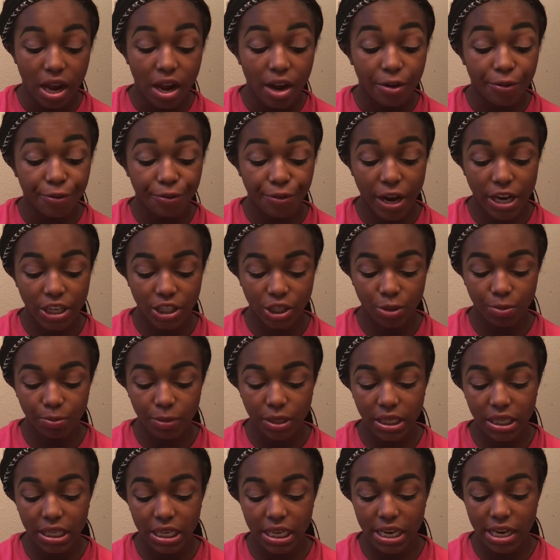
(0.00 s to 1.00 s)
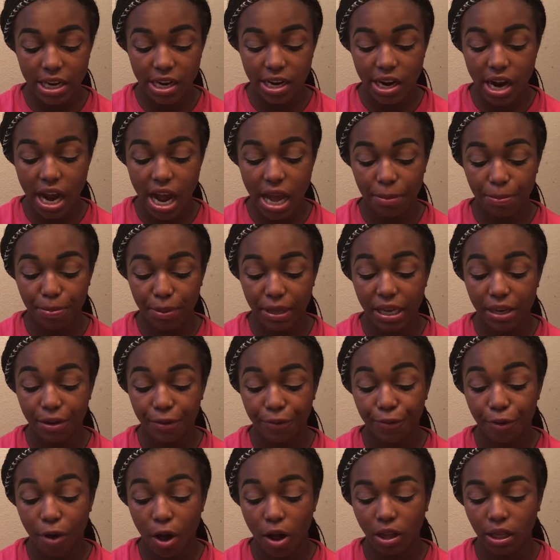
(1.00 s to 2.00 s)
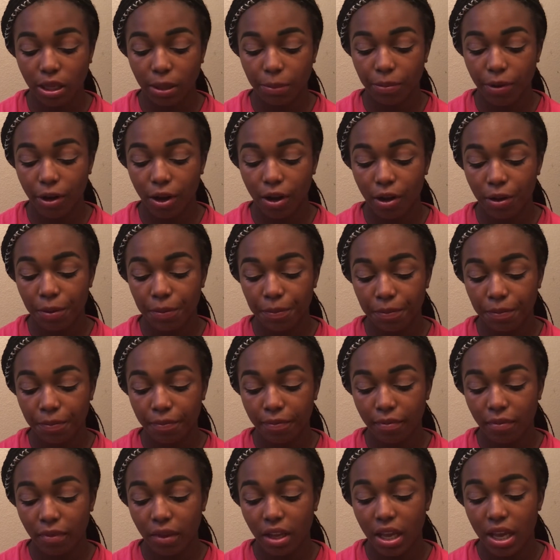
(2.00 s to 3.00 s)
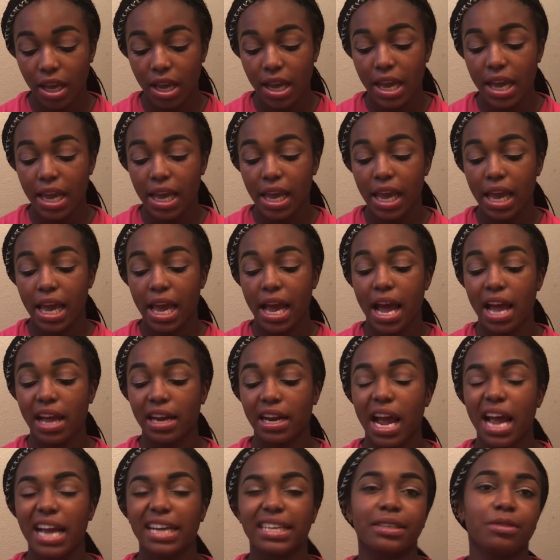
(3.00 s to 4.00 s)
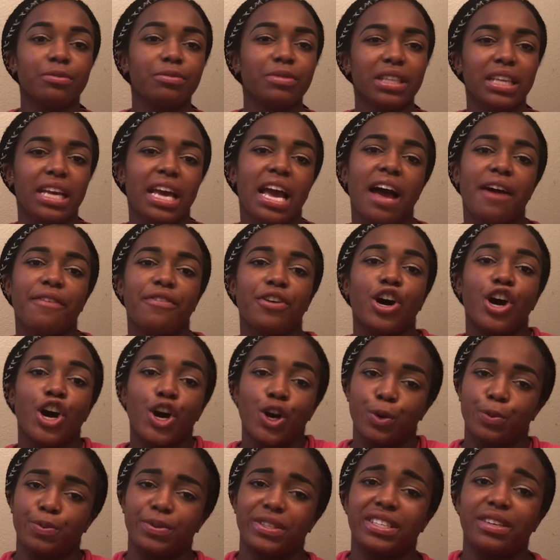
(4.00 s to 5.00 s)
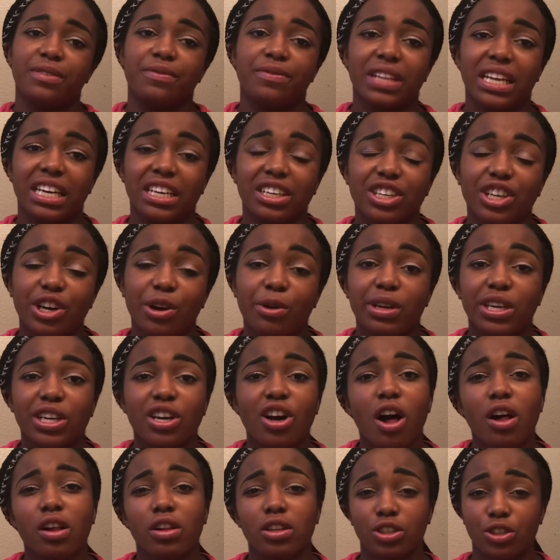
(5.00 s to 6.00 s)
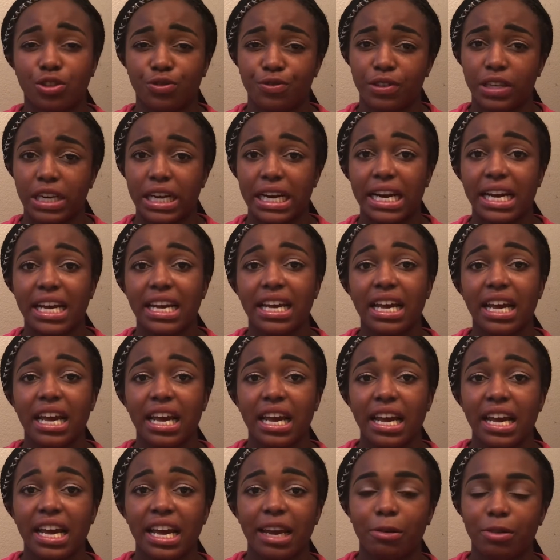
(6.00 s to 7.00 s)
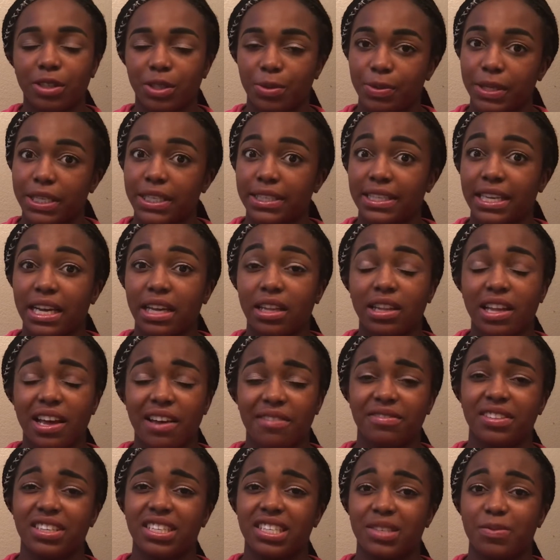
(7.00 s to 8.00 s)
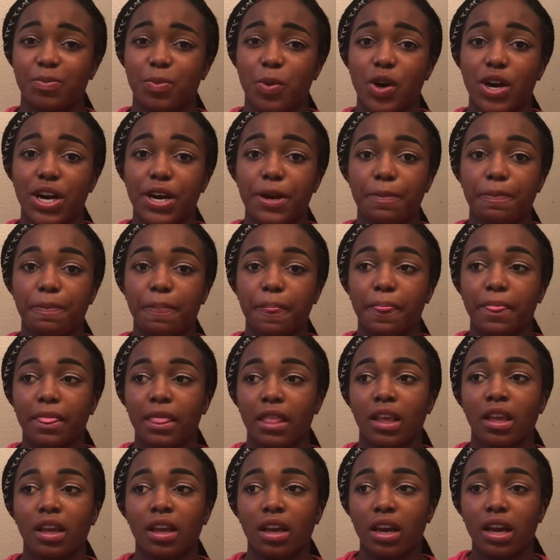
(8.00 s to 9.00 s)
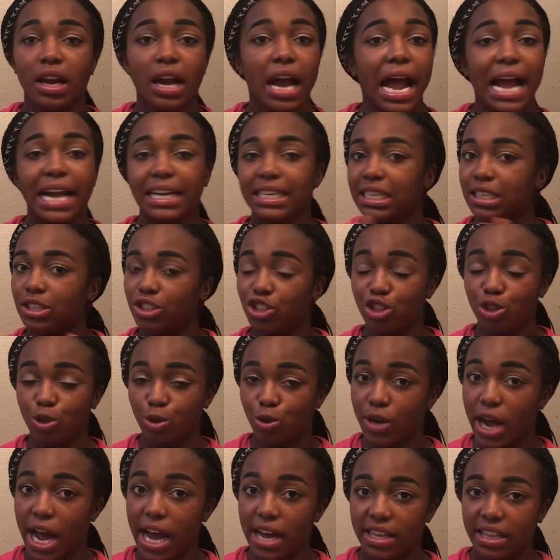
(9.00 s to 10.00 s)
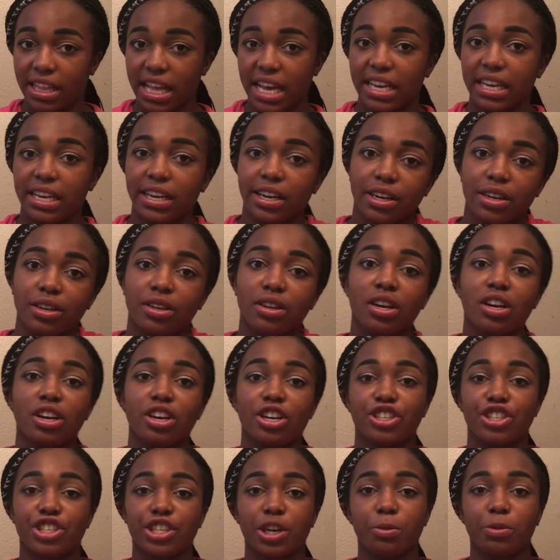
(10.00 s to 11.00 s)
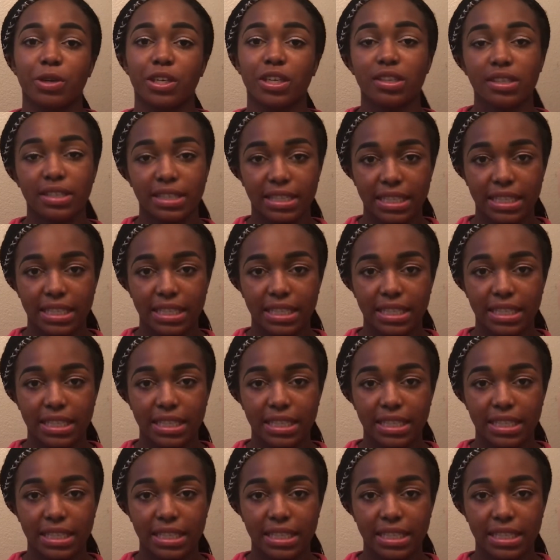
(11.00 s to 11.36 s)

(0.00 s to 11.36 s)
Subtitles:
Freshman year, I played volleyball, and I didn't really have hopes of like going to college for it. It was because I love the sport. I didn't do track that year, so we're going to